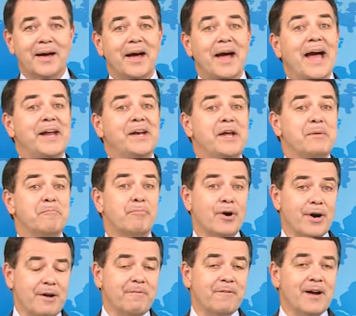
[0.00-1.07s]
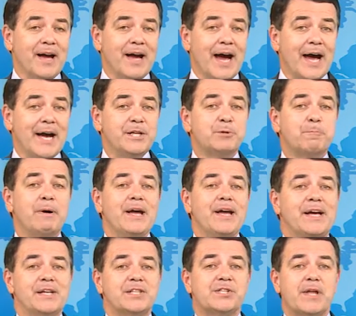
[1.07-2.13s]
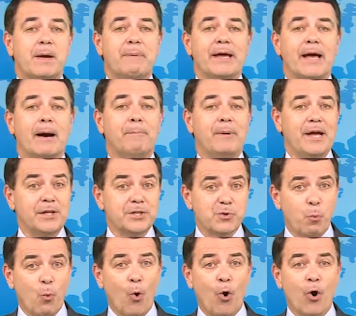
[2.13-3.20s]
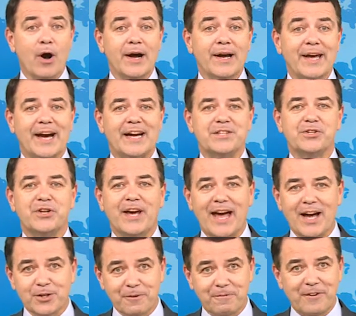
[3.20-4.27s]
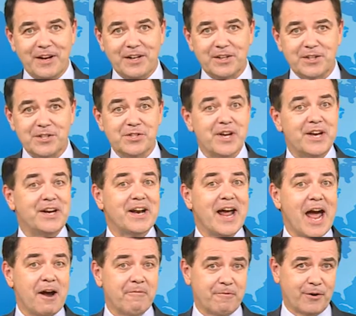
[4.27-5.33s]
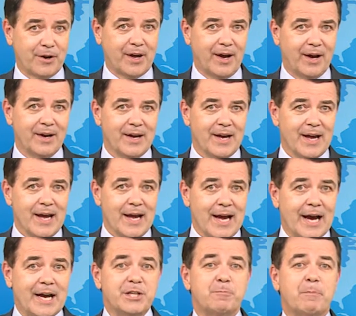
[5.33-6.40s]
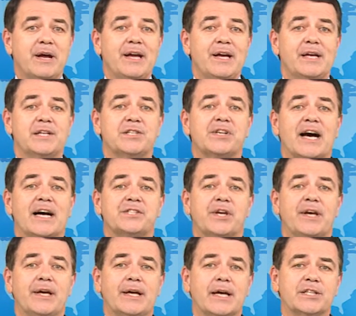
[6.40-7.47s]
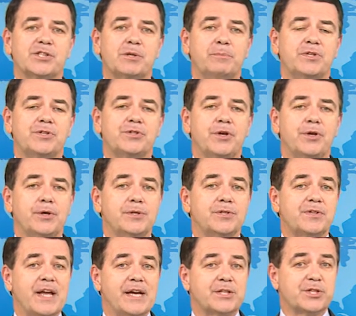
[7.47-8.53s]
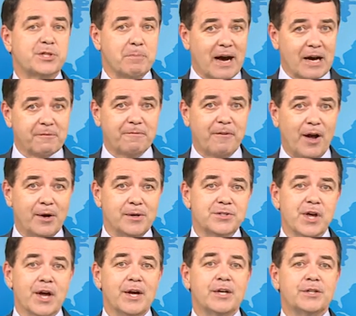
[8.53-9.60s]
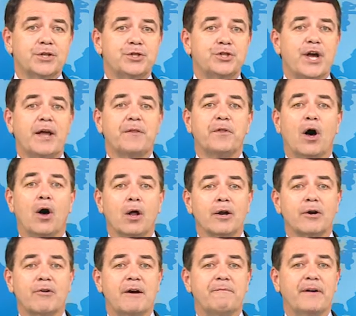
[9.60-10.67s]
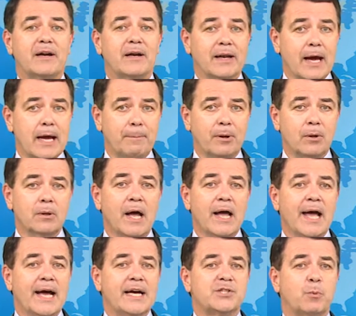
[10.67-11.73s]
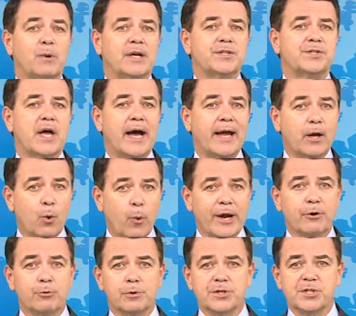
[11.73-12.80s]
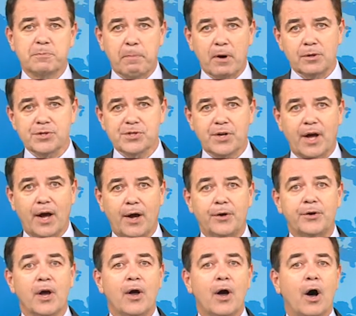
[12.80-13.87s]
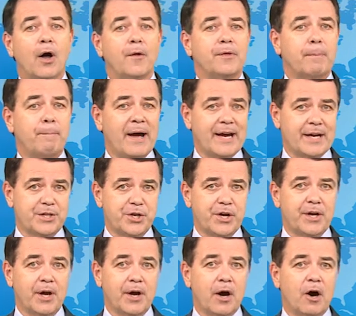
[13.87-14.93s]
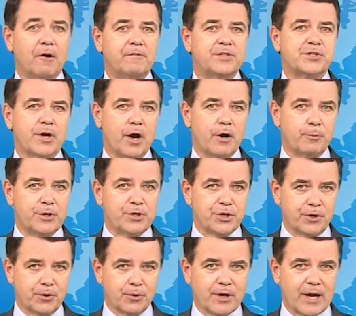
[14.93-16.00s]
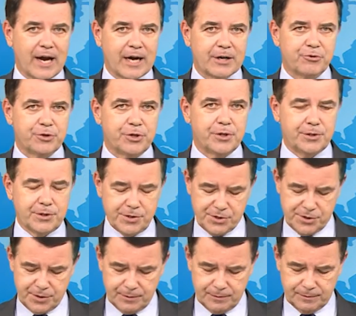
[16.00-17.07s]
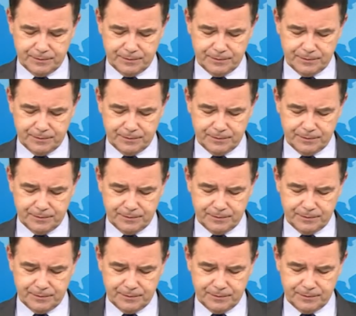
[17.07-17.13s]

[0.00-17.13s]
And in brief, HP is stepping up its war against counterfeiters in Africa. HP is asking customers to use their smartphones to check the holographic label as well as a quick response code on the packaging of its original cartridges.